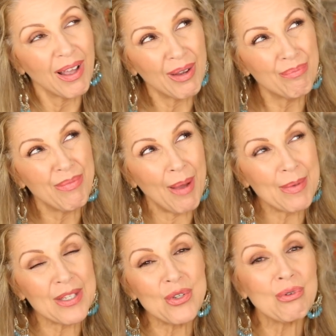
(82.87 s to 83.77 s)
I
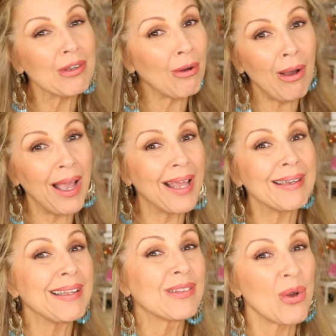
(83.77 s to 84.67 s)
mean, you can go ahead
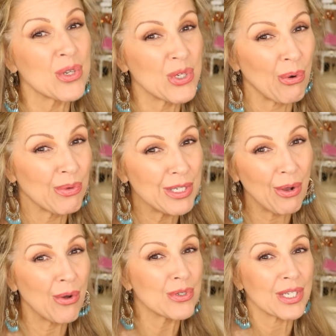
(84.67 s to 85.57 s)
and eat those
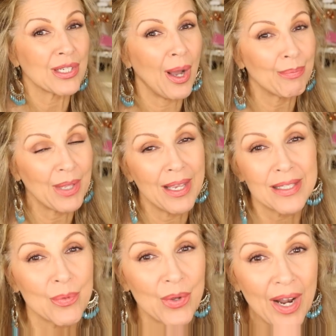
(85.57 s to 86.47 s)
Doritos and
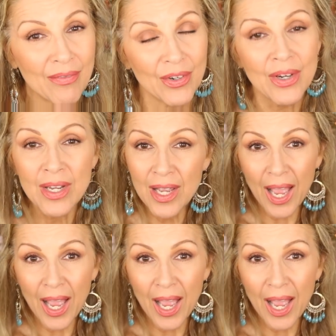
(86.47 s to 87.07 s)
cupcakes and whatever,